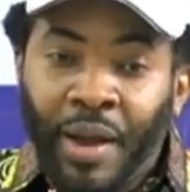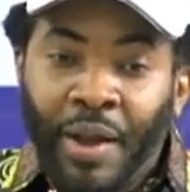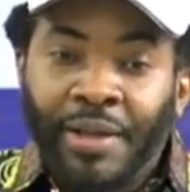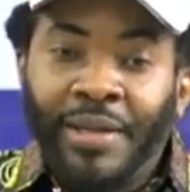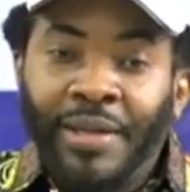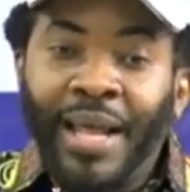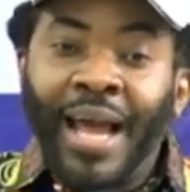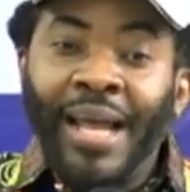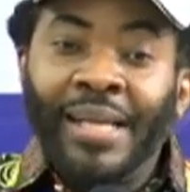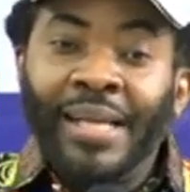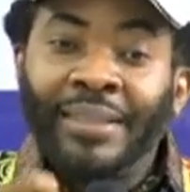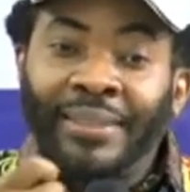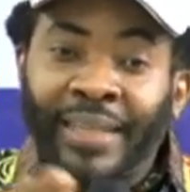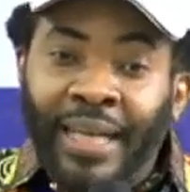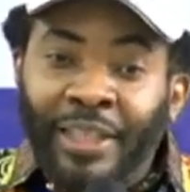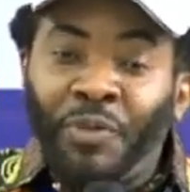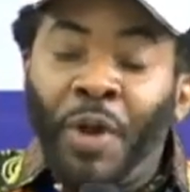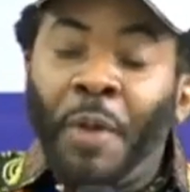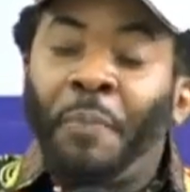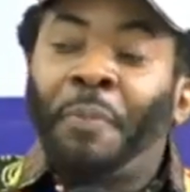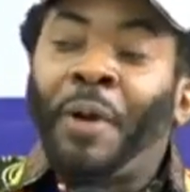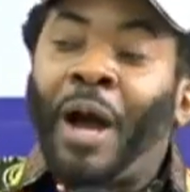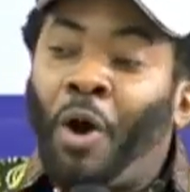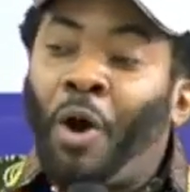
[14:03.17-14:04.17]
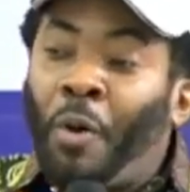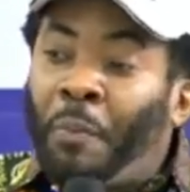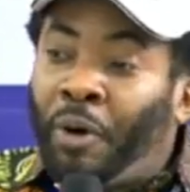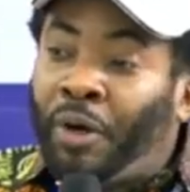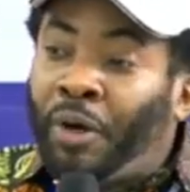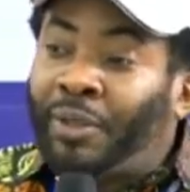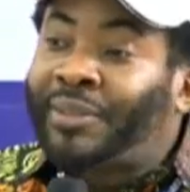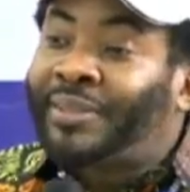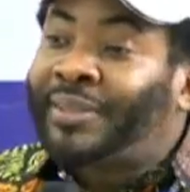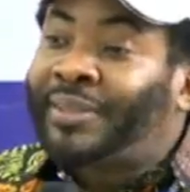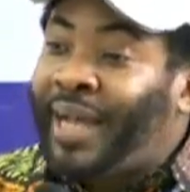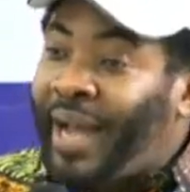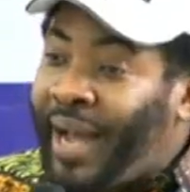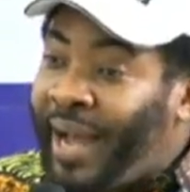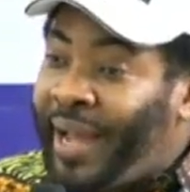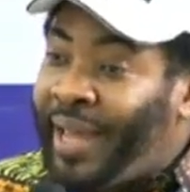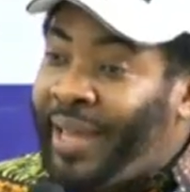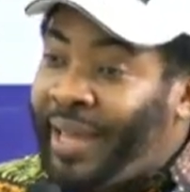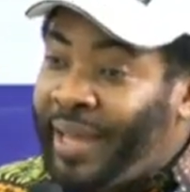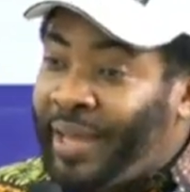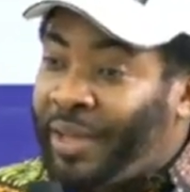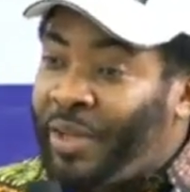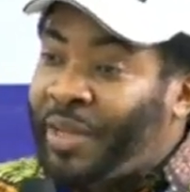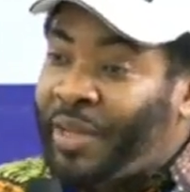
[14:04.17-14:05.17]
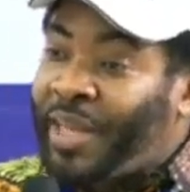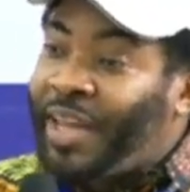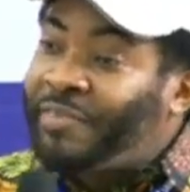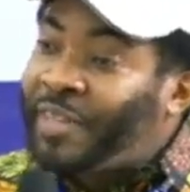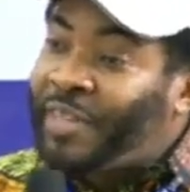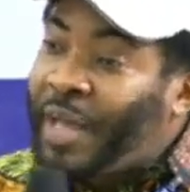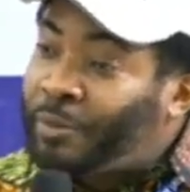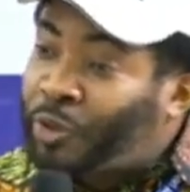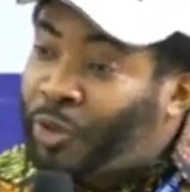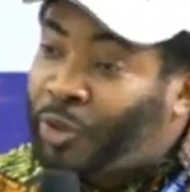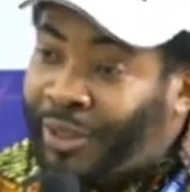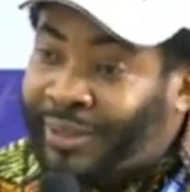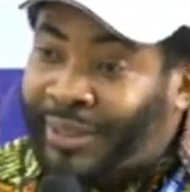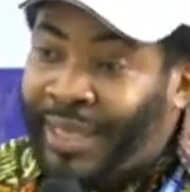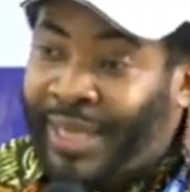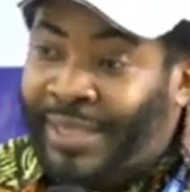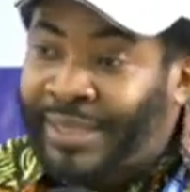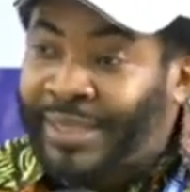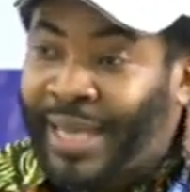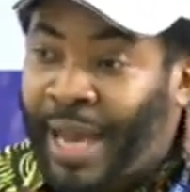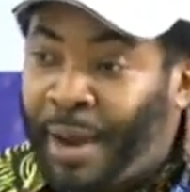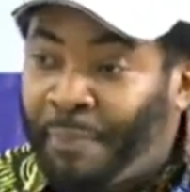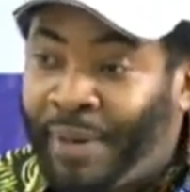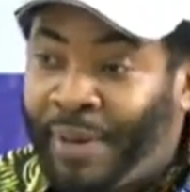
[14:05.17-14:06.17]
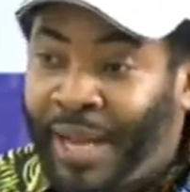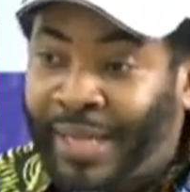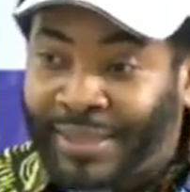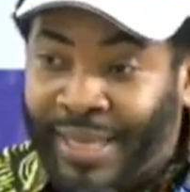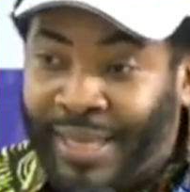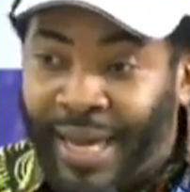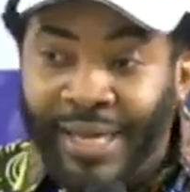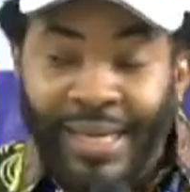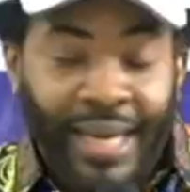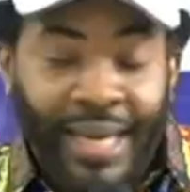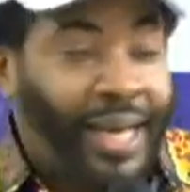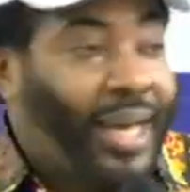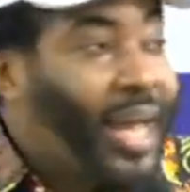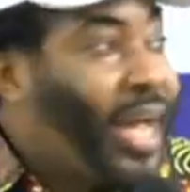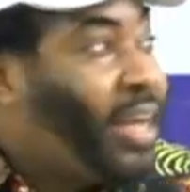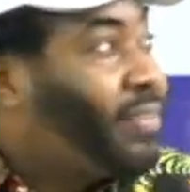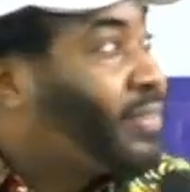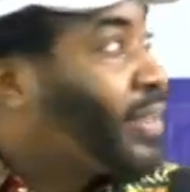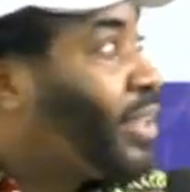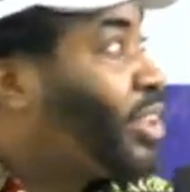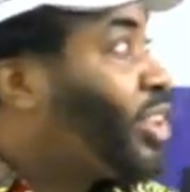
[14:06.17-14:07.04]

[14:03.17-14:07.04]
There are instances where people are almost dying. You give them just a tablet and their lives are